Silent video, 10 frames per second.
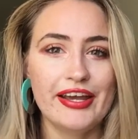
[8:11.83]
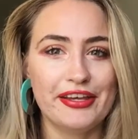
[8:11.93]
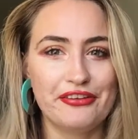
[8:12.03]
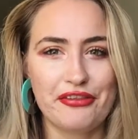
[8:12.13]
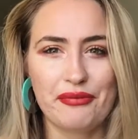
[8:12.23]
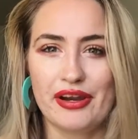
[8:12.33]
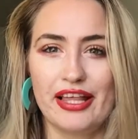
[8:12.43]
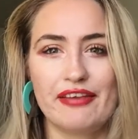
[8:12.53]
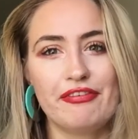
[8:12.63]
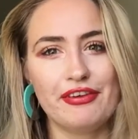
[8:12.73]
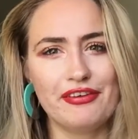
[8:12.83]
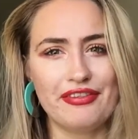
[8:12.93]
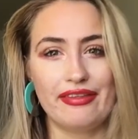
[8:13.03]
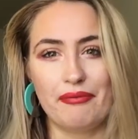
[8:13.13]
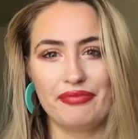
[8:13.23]
you just want to like feel
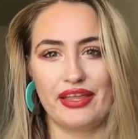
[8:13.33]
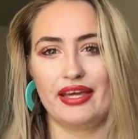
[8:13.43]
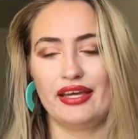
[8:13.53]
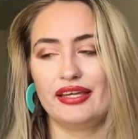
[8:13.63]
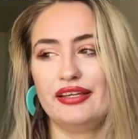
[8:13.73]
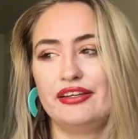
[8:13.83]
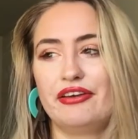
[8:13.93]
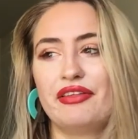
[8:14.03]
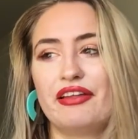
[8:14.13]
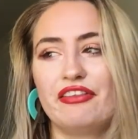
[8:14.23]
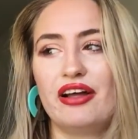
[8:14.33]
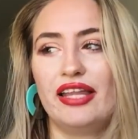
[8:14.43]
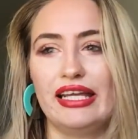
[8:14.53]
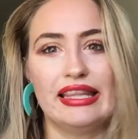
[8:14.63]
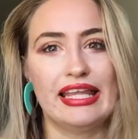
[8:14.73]
something, you know, that's not
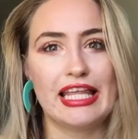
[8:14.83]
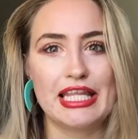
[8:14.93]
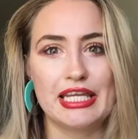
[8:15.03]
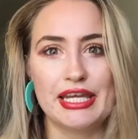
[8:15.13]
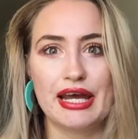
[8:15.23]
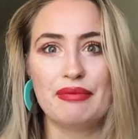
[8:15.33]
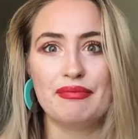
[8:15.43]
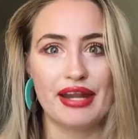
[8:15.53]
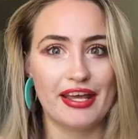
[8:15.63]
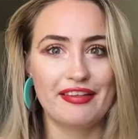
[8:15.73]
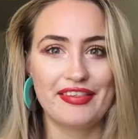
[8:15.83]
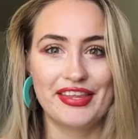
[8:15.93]
like this numbness.